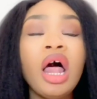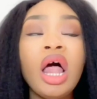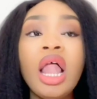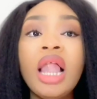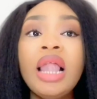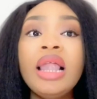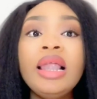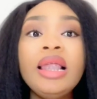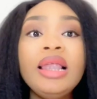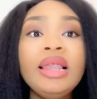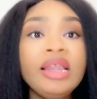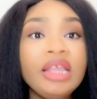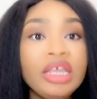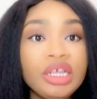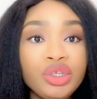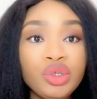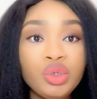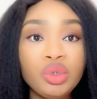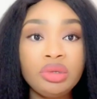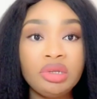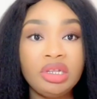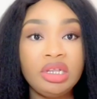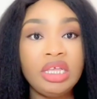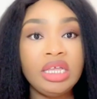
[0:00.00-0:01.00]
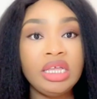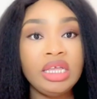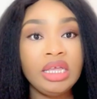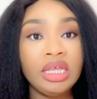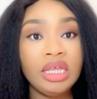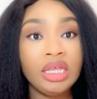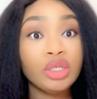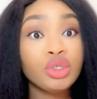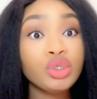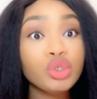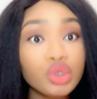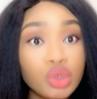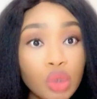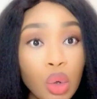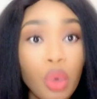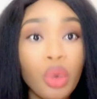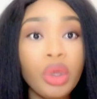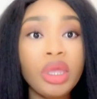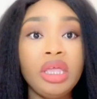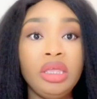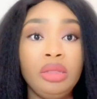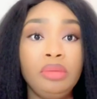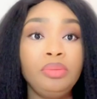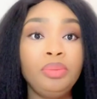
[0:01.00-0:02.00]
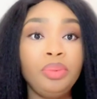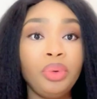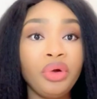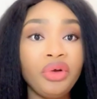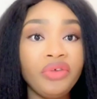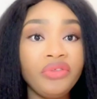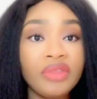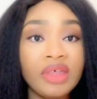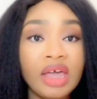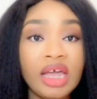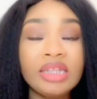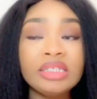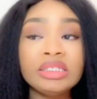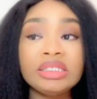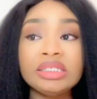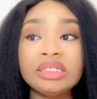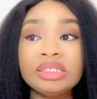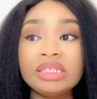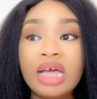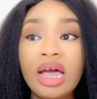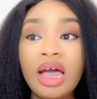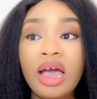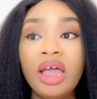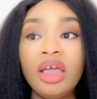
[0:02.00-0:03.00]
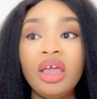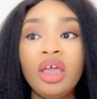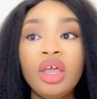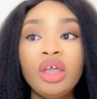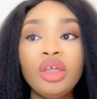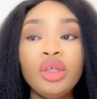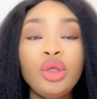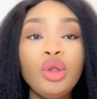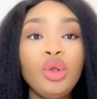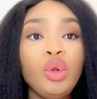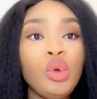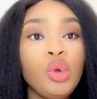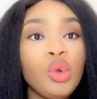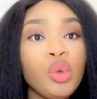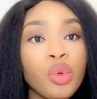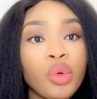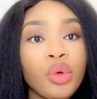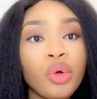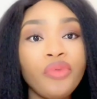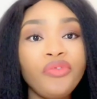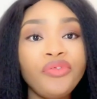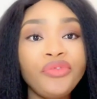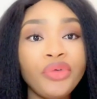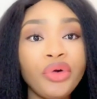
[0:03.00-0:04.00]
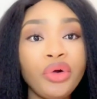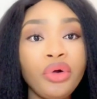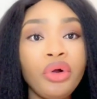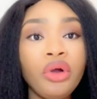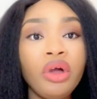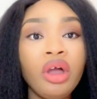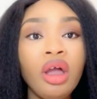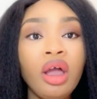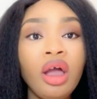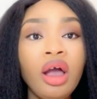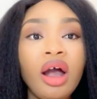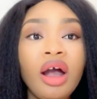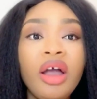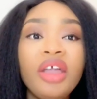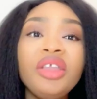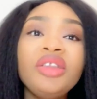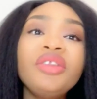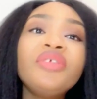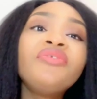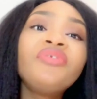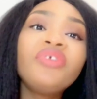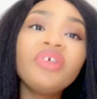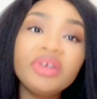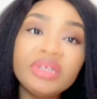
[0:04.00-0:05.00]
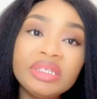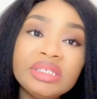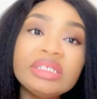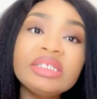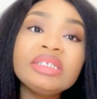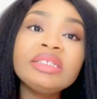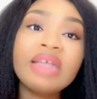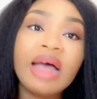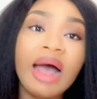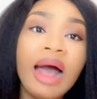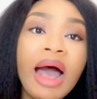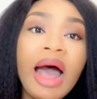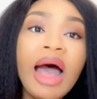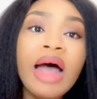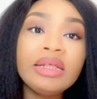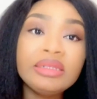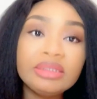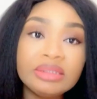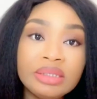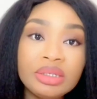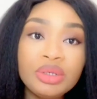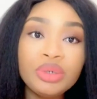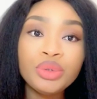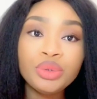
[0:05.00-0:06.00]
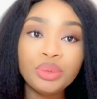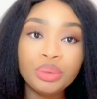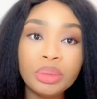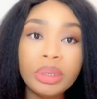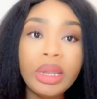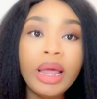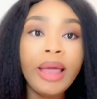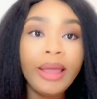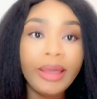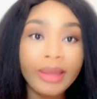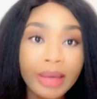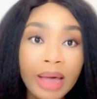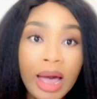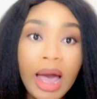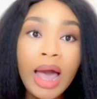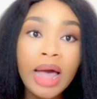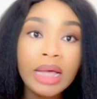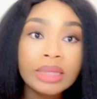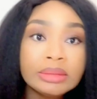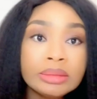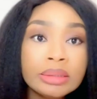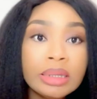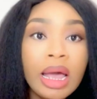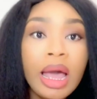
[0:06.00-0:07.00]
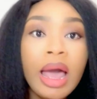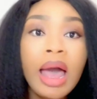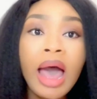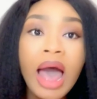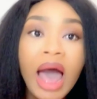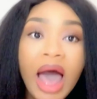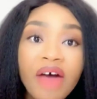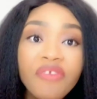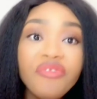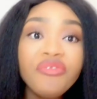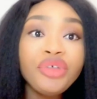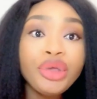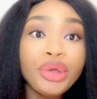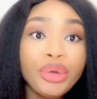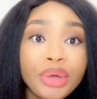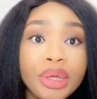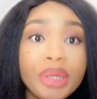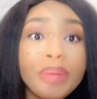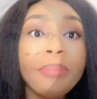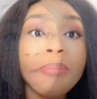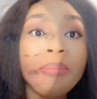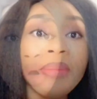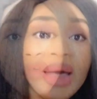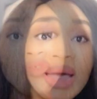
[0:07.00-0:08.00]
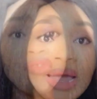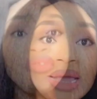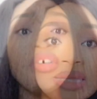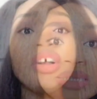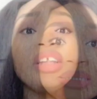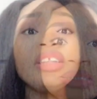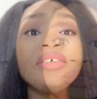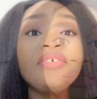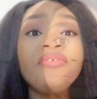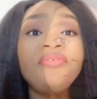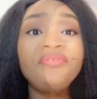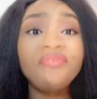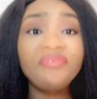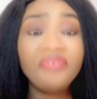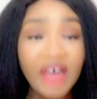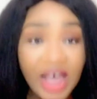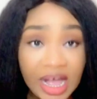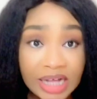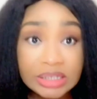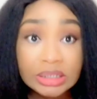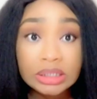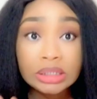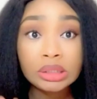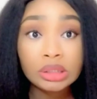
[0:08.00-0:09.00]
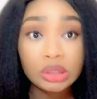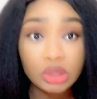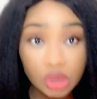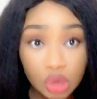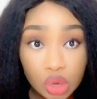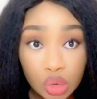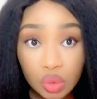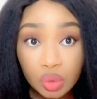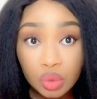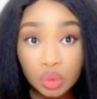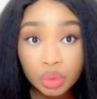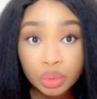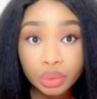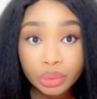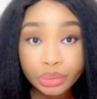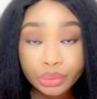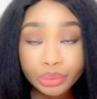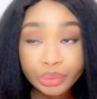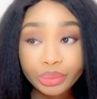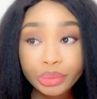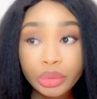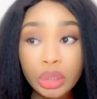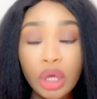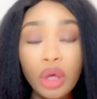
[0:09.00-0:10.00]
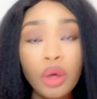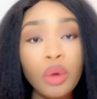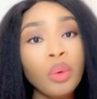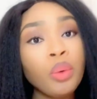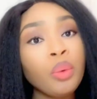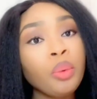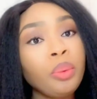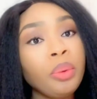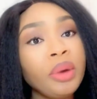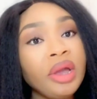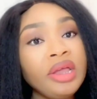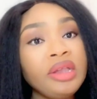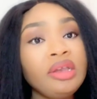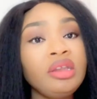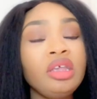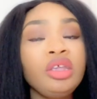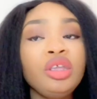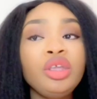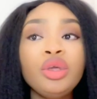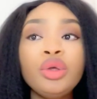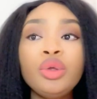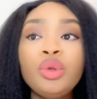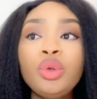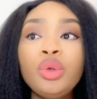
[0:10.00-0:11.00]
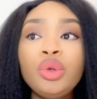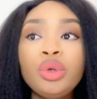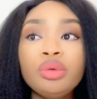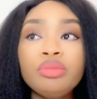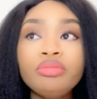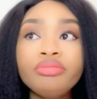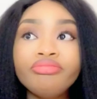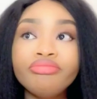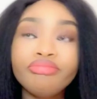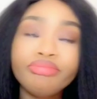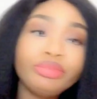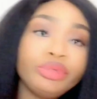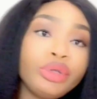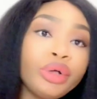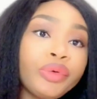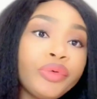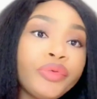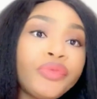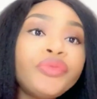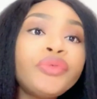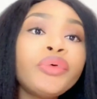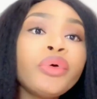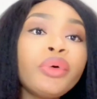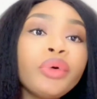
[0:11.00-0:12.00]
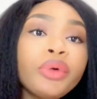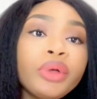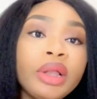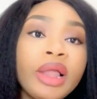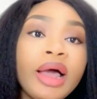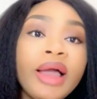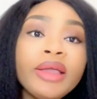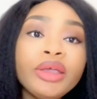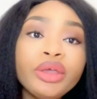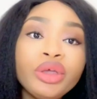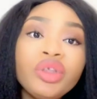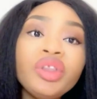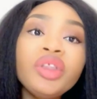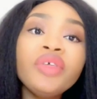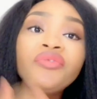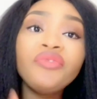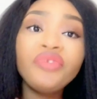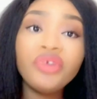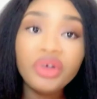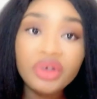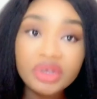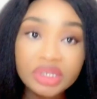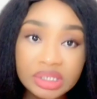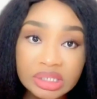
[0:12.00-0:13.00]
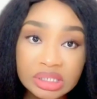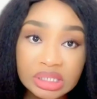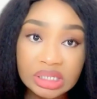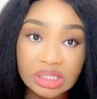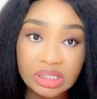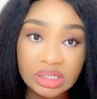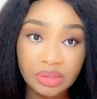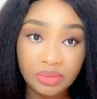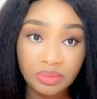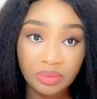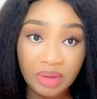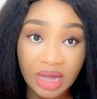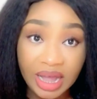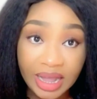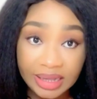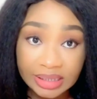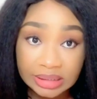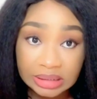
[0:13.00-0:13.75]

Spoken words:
literally so important that you look for a university that has you have you in mind. For the fact too, when you look for universities, right,